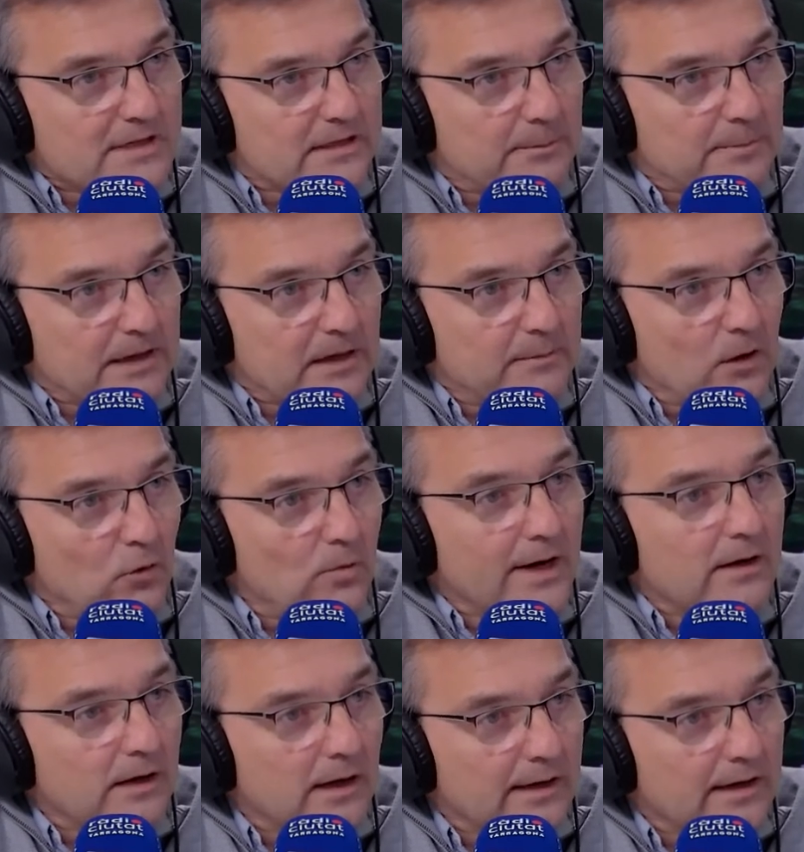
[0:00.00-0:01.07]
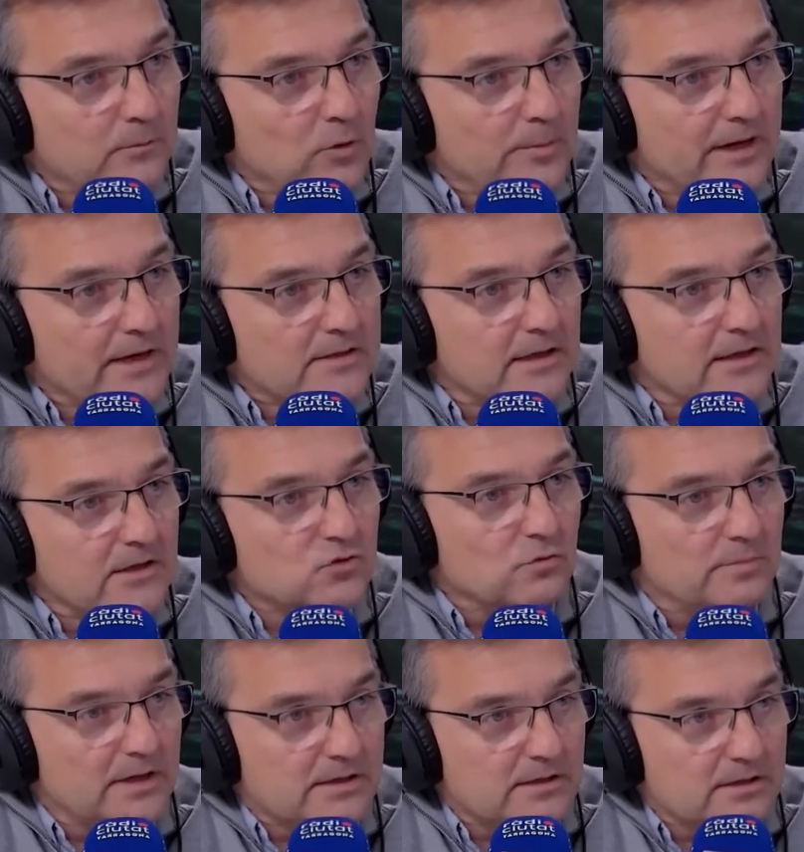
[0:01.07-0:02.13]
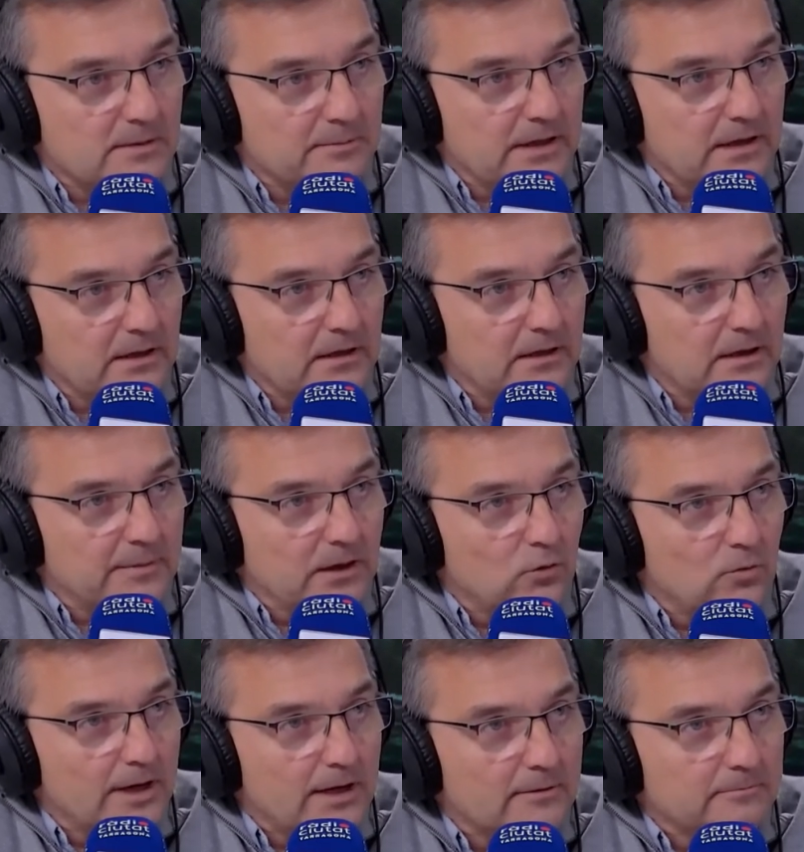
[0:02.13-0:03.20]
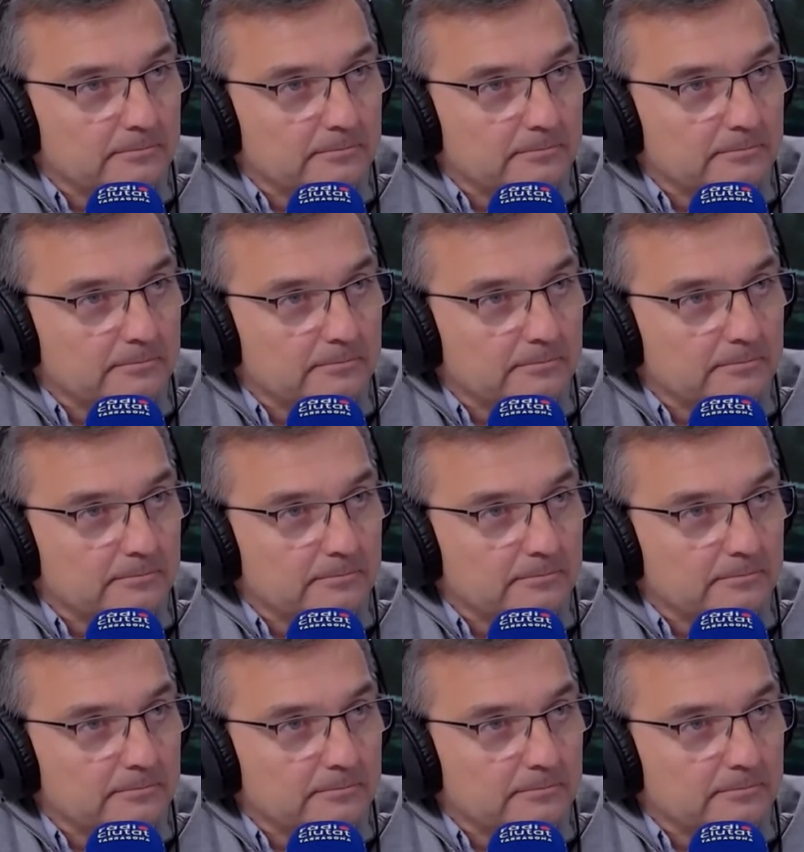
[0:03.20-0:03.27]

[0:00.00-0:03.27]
a parlar amb el govern? En quin moment estan les converses amb el govern?